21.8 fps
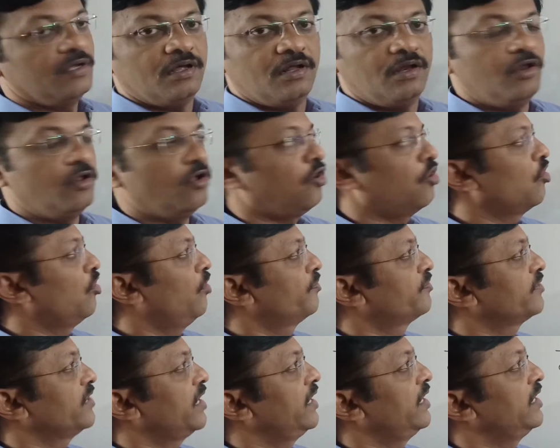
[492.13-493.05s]
Log of
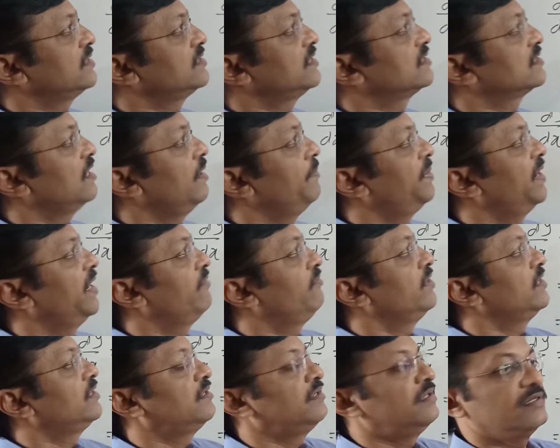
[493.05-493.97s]
sine x is compared
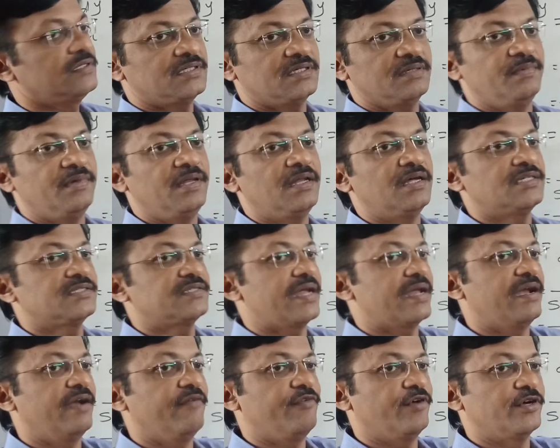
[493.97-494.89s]
with the similar
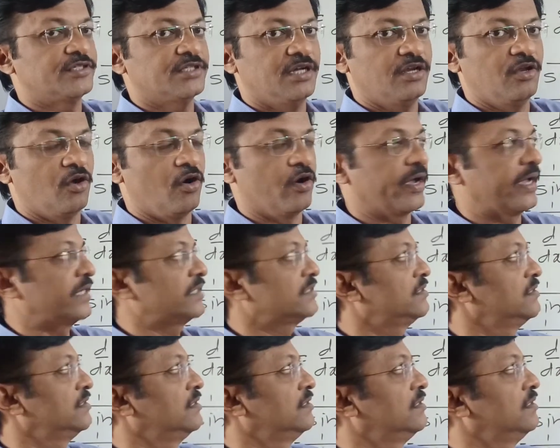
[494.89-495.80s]
standard function log x,
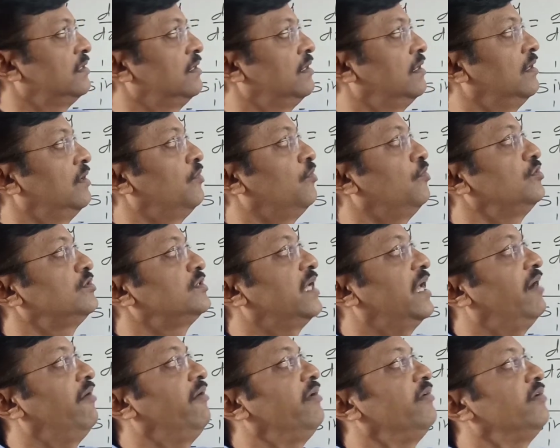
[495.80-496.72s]
whose
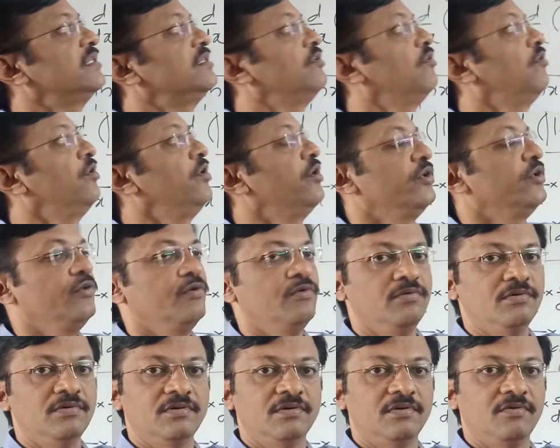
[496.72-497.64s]
derivative is known to
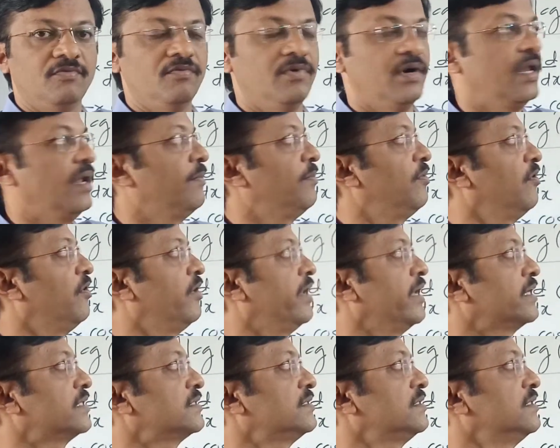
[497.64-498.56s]
you, 1 upon
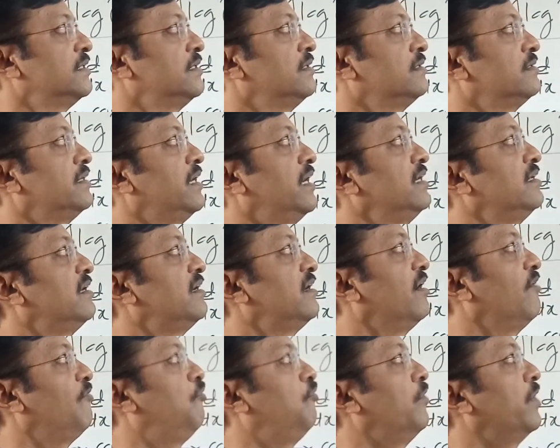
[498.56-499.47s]
x. That is the
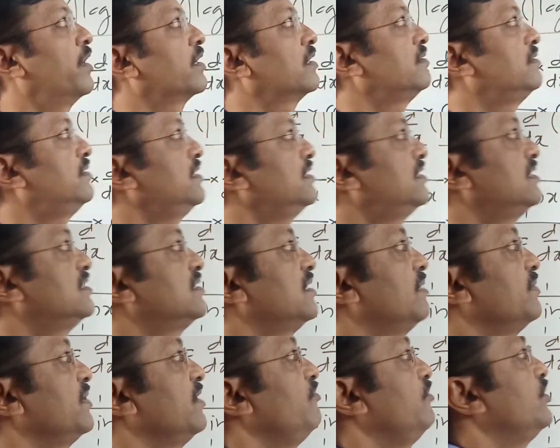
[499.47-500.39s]
rough work. This is
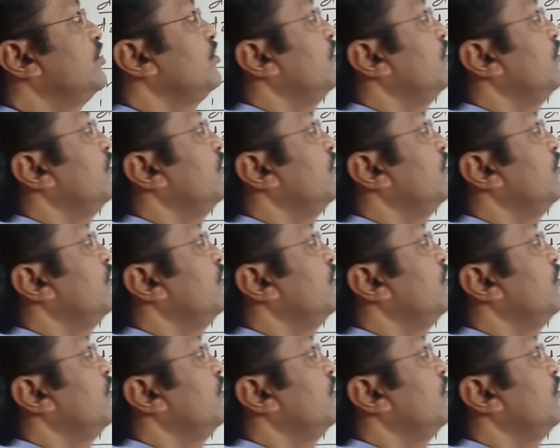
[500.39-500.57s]
something which you